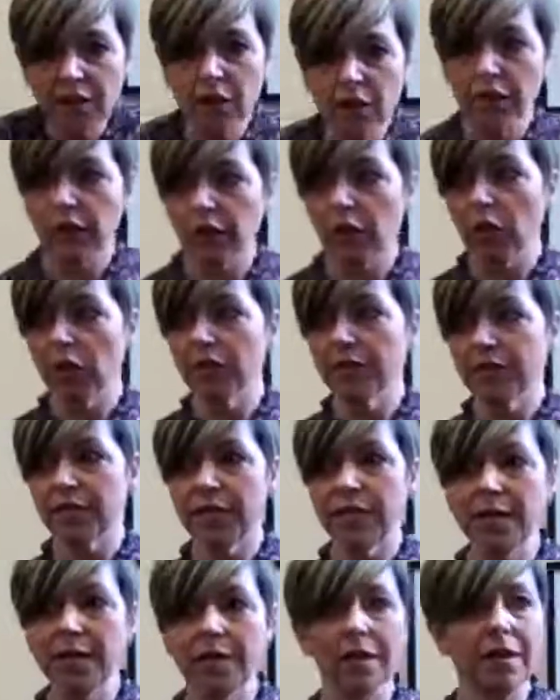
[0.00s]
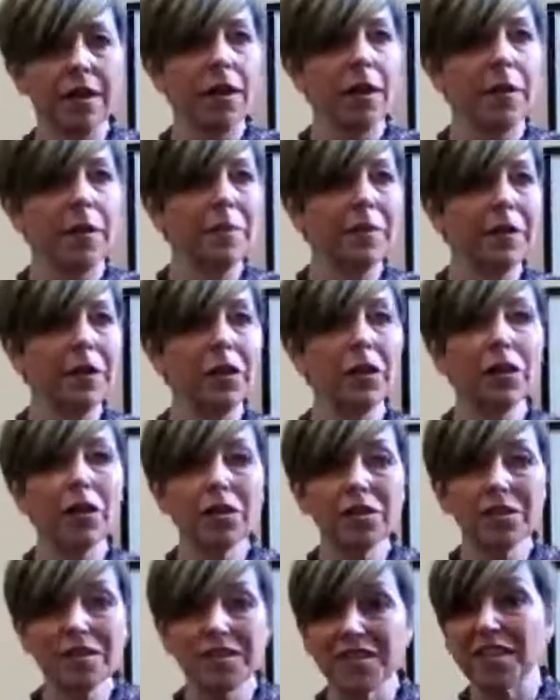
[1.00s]
yourself lost in, um,
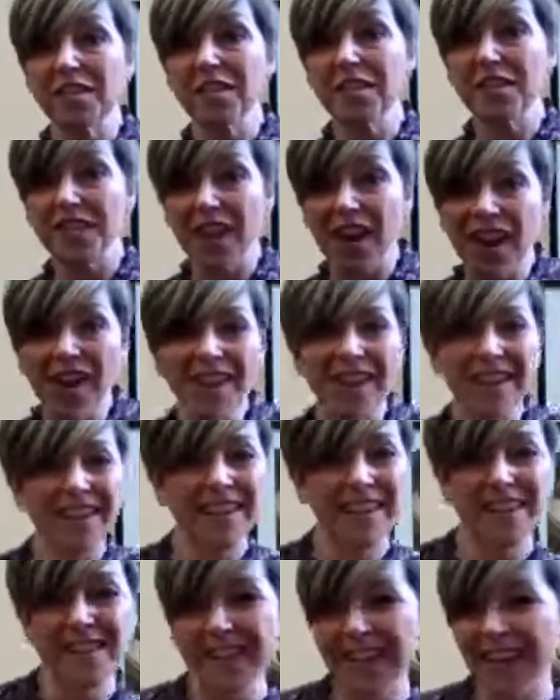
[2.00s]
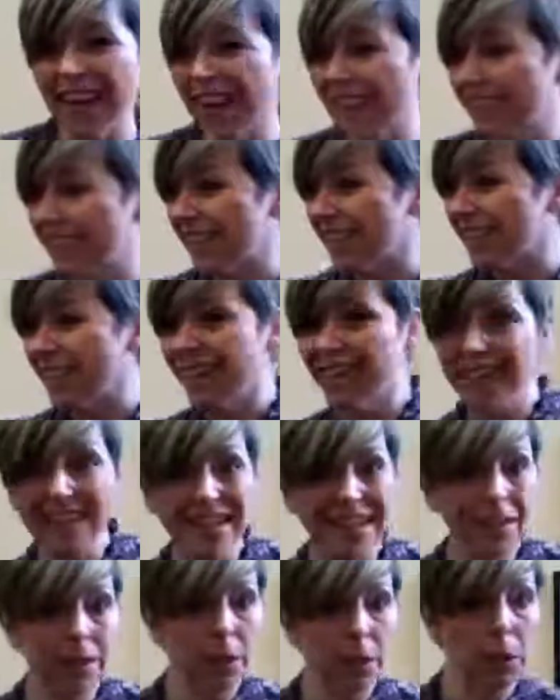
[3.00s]
lost in the dark and you can't
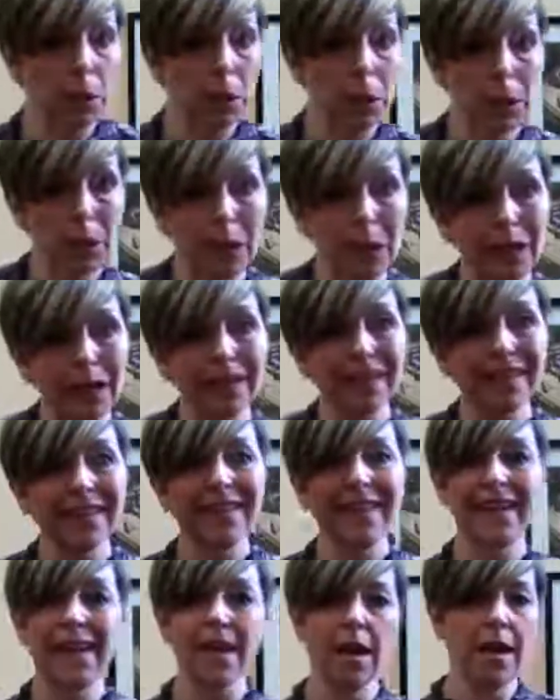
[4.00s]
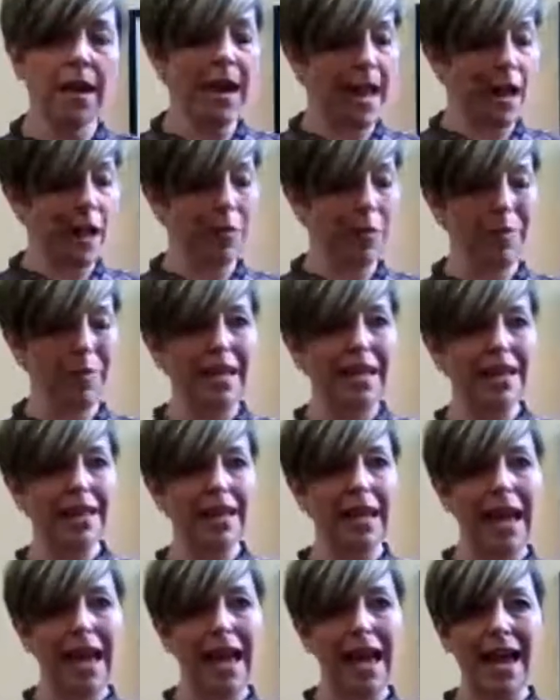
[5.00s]
see, I'll be
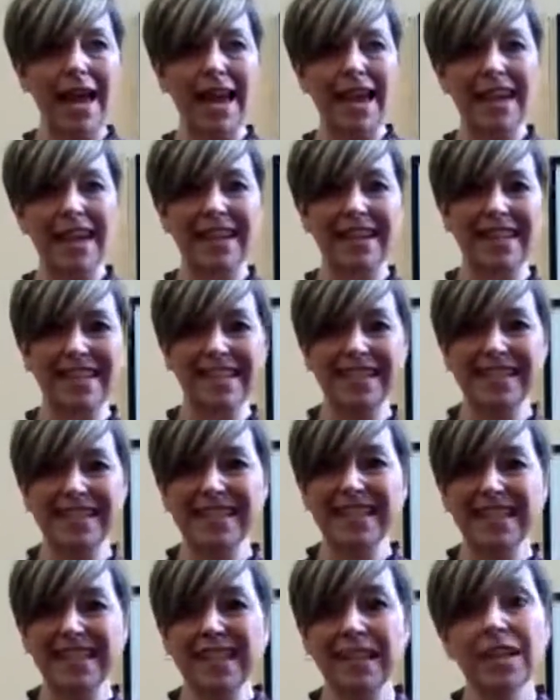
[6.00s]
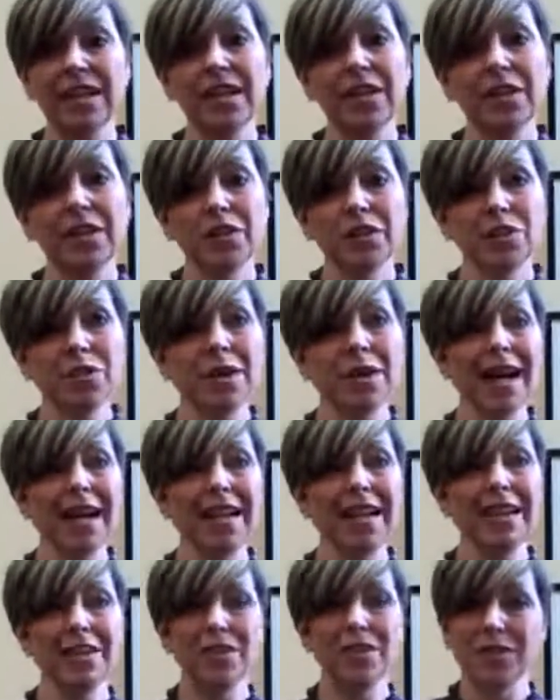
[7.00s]
the light to
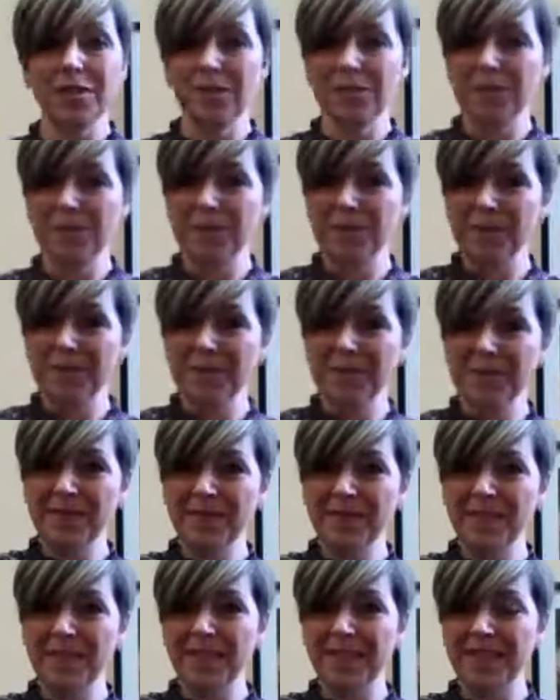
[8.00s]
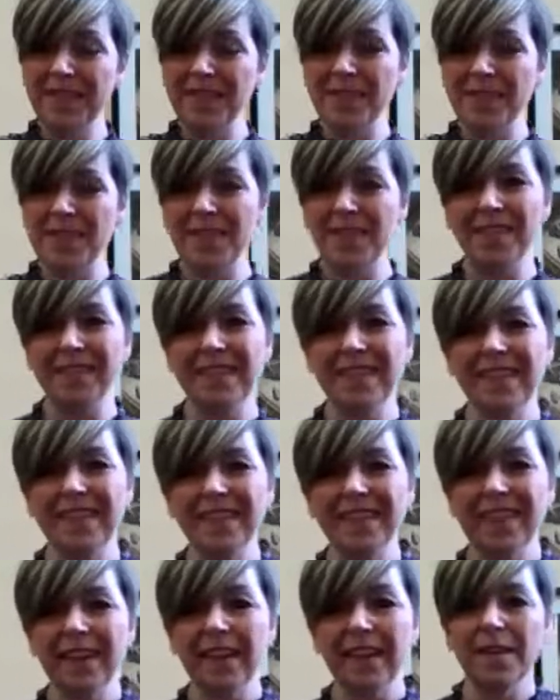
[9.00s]
guide you. Well done.
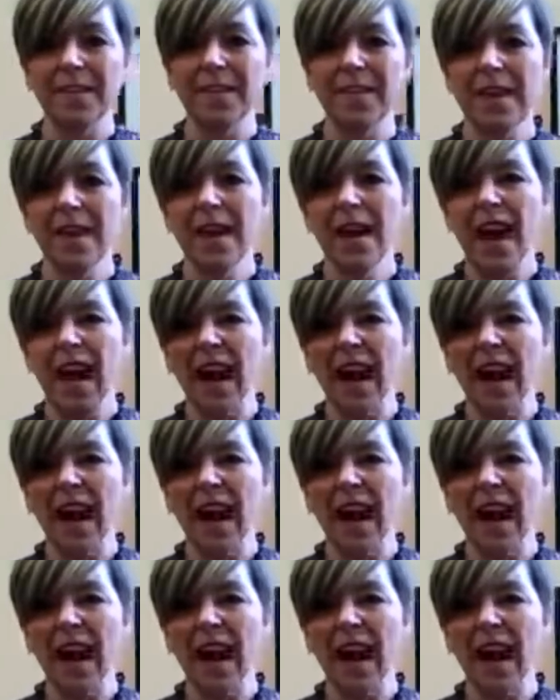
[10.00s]
Okay.